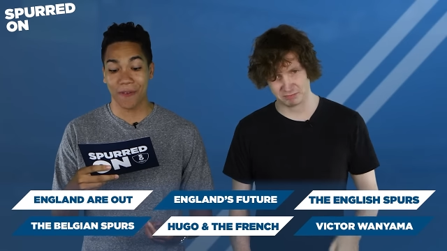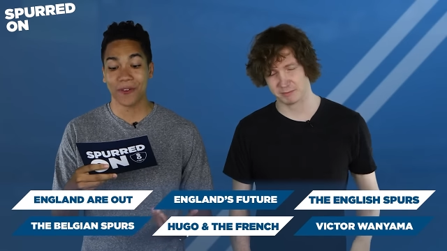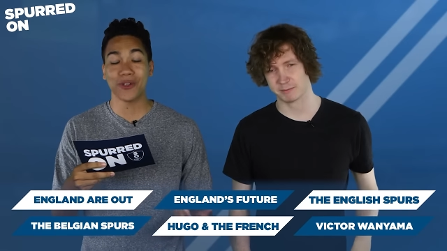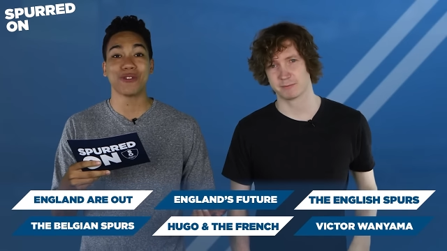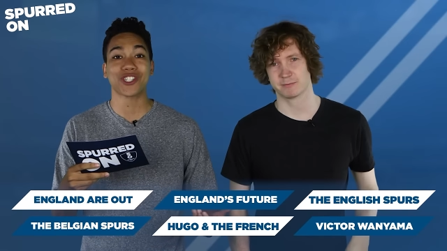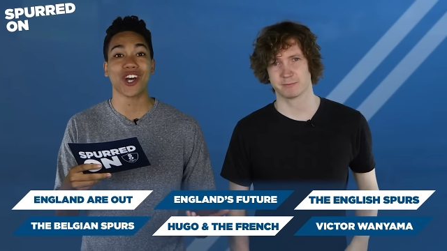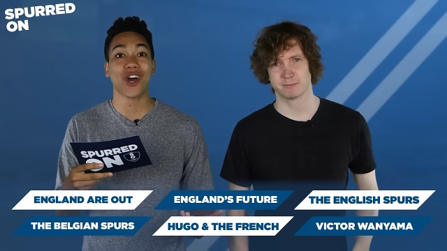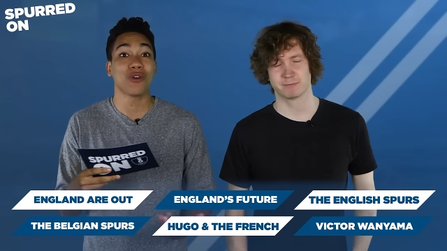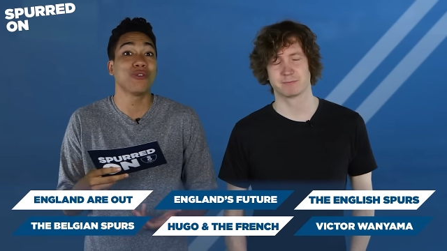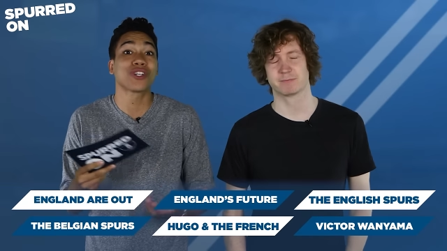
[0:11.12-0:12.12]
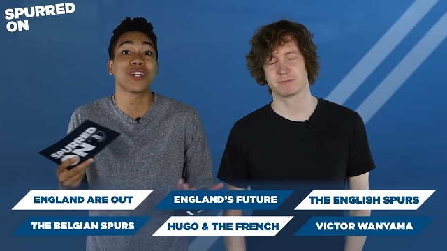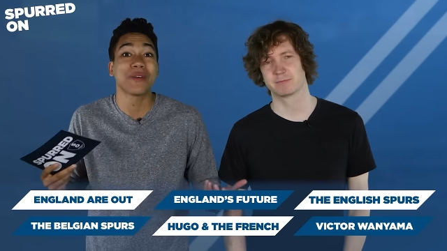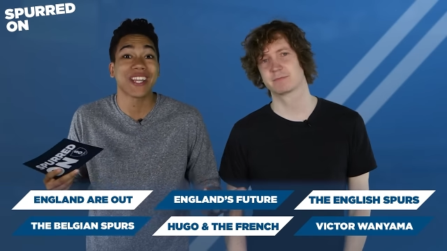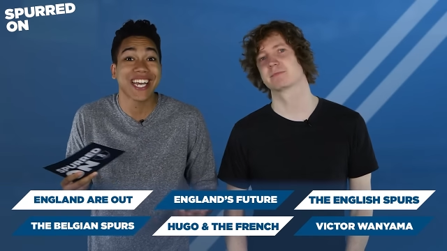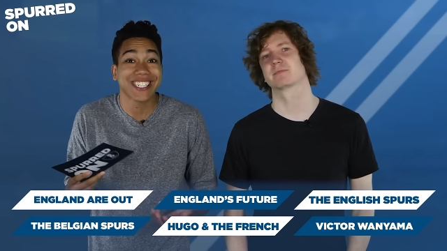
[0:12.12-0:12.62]
Speaker 1: the future, who's going to be
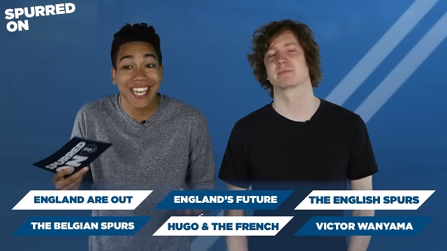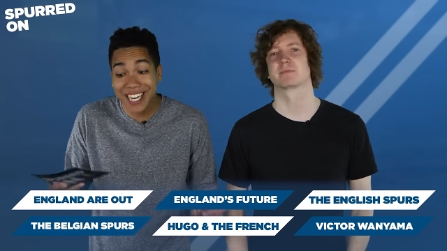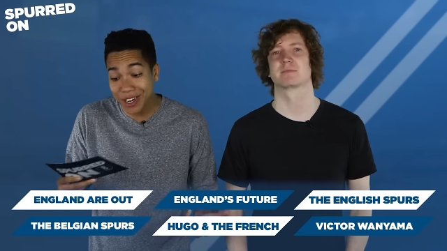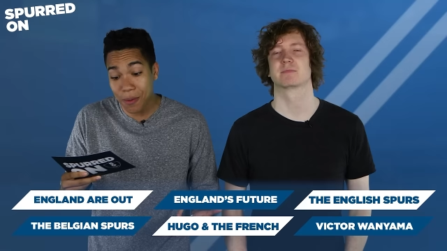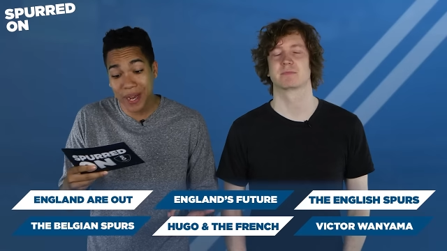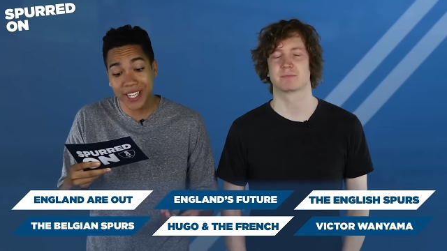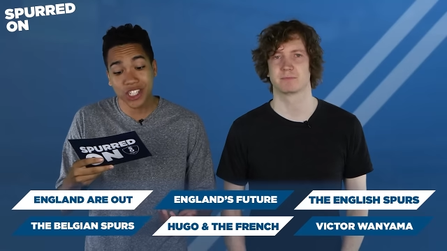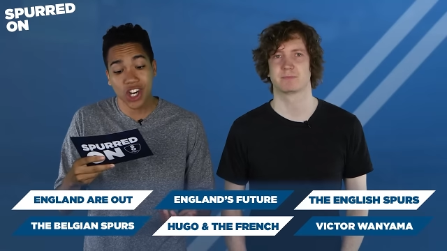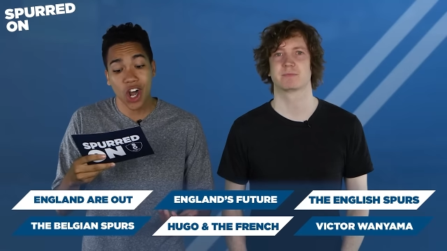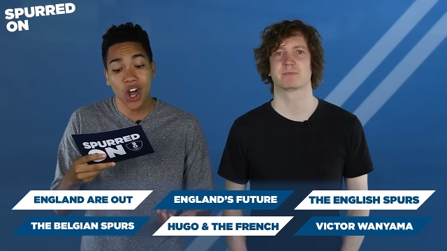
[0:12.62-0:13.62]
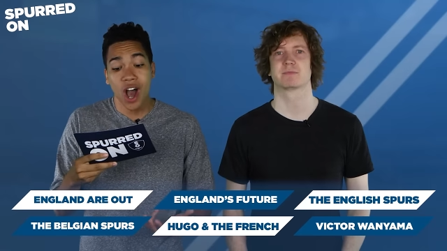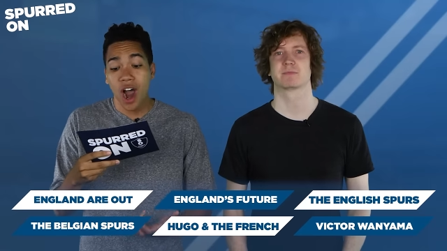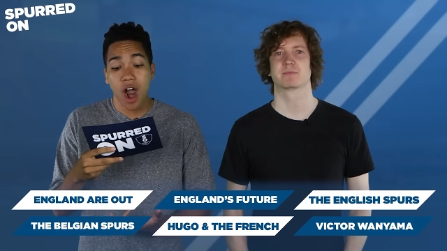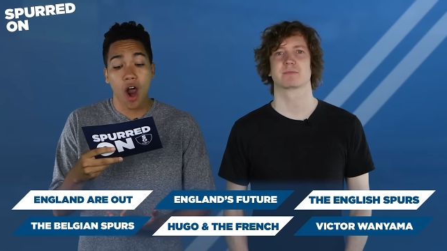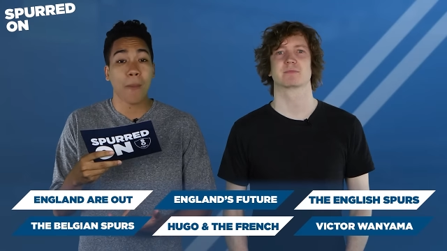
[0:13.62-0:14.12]
the next England manager,
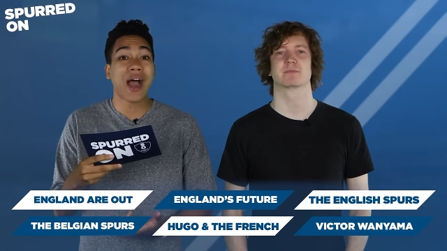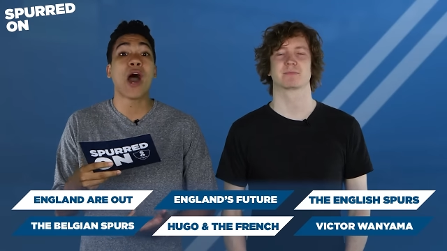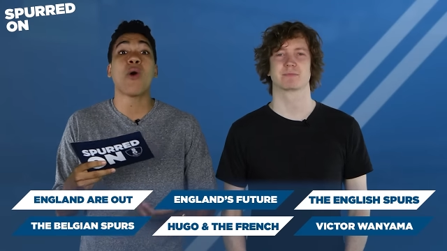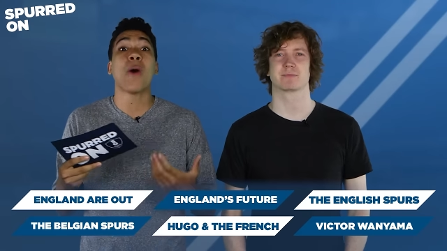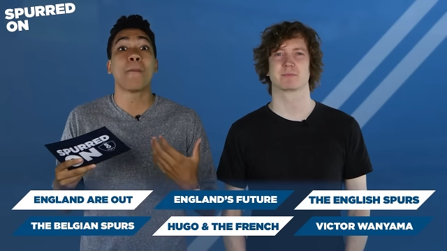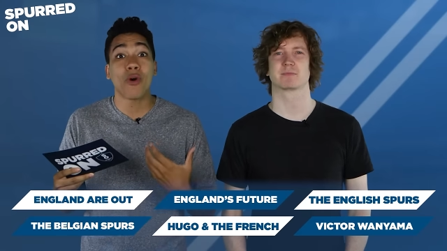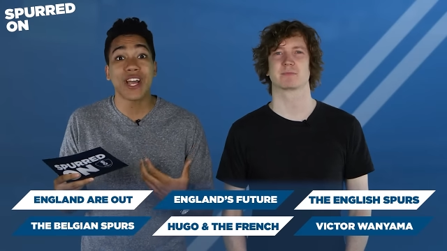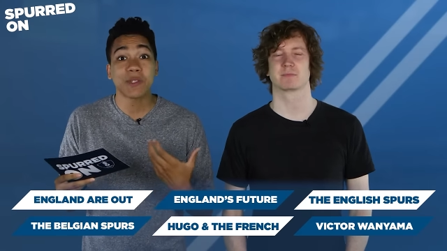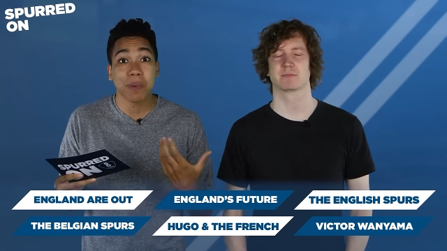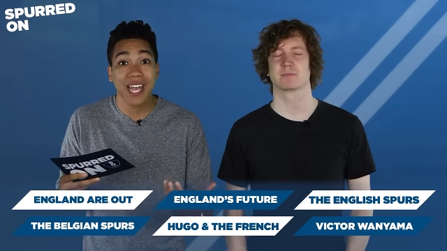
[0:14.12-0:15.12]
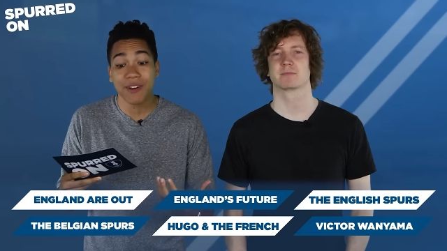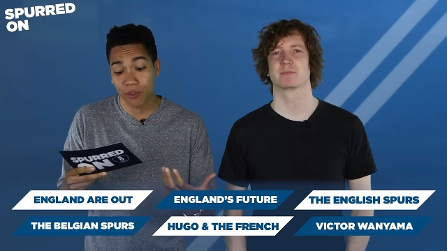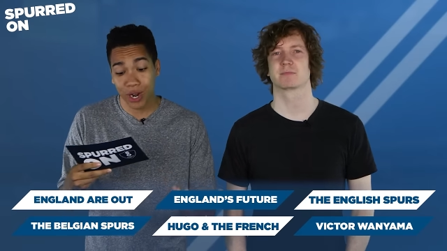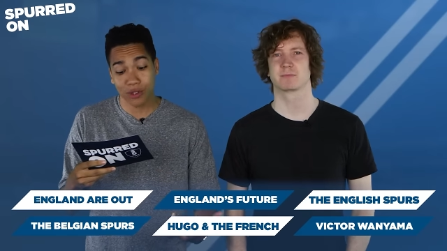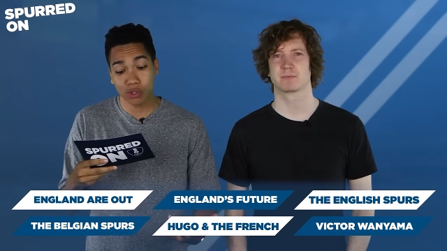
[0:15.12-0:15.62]
um, how our boys played
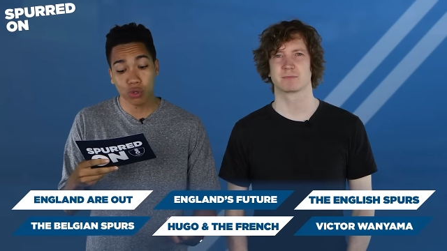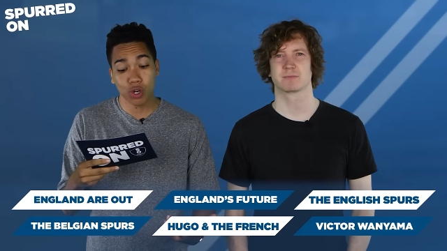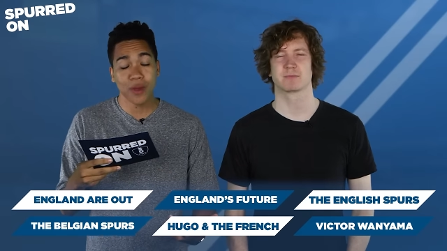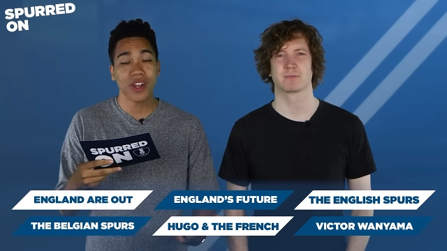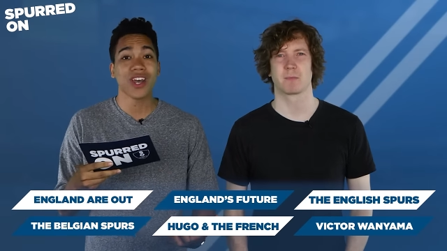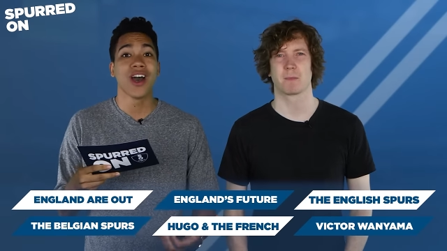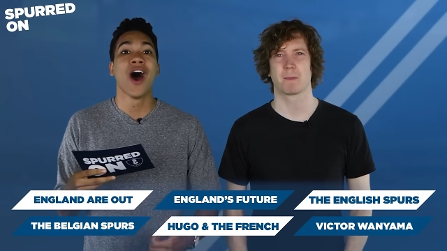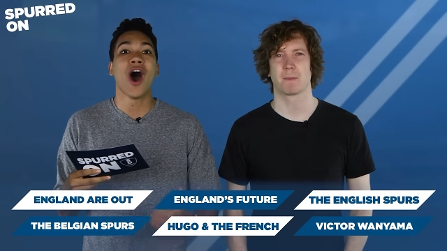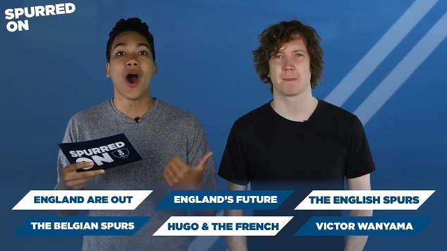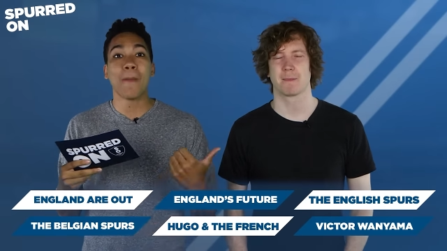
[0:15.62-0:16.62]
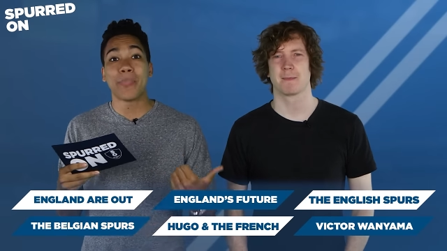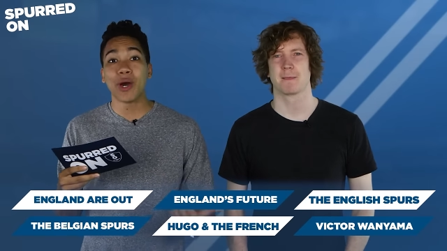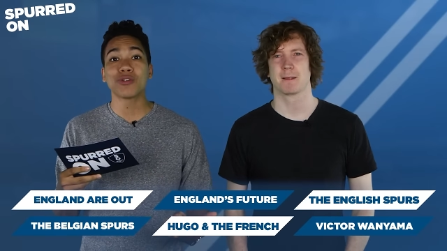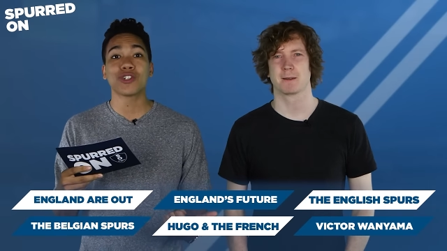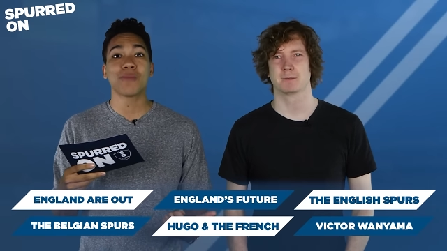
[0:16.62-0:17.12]
throughout the tournament, our
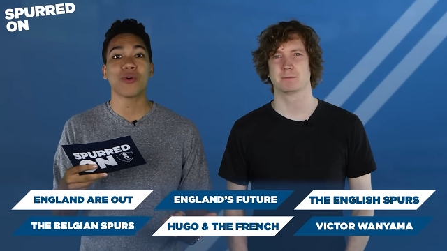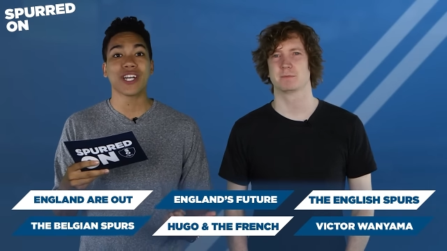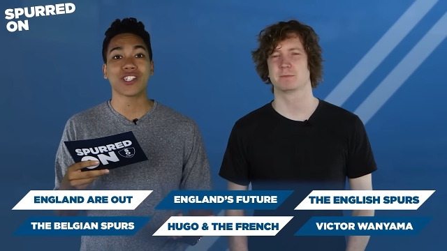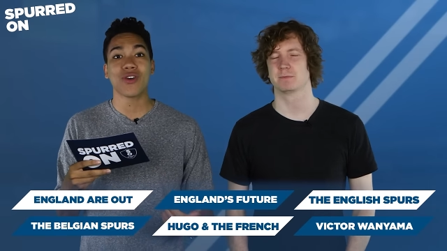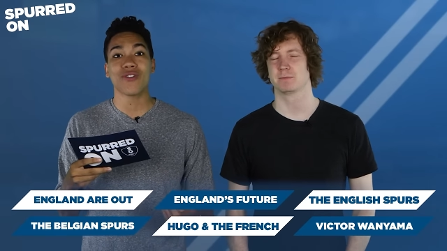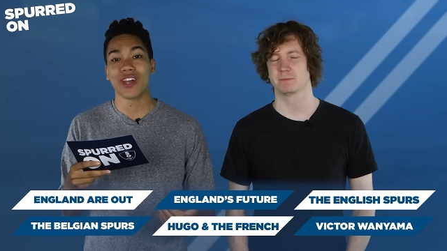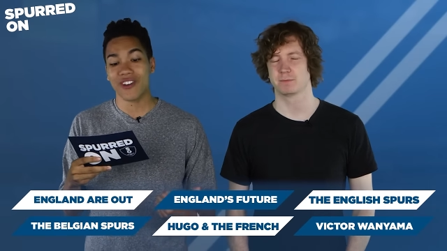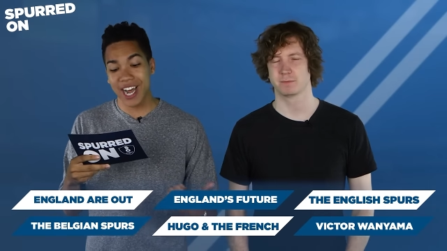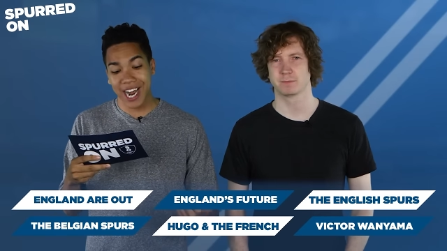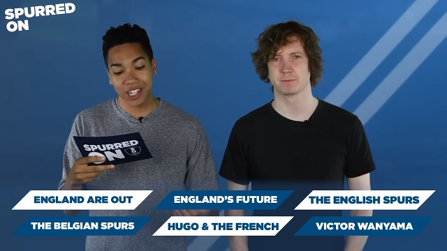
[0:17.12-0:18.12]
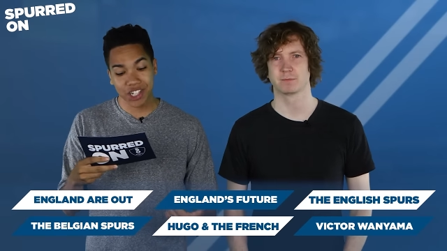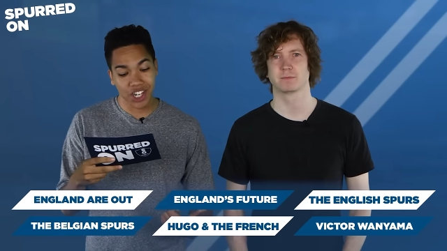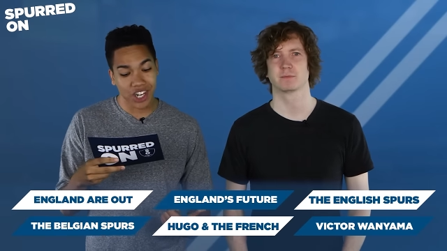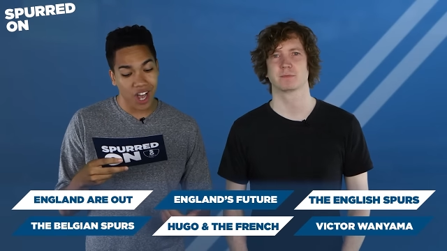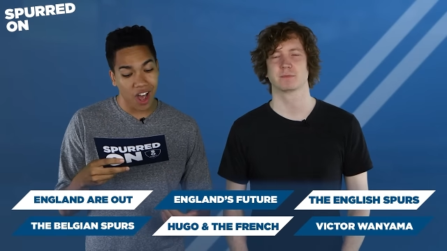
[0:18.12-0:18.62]
Belgian boys over there in
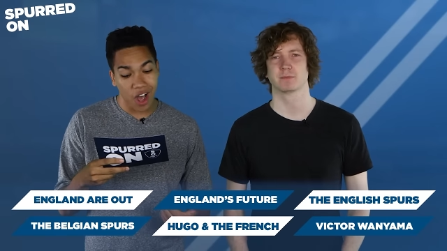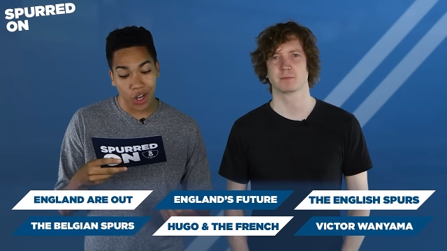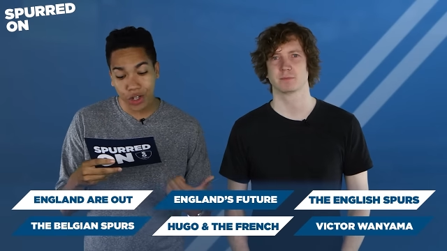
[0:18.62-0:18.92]
action, uh,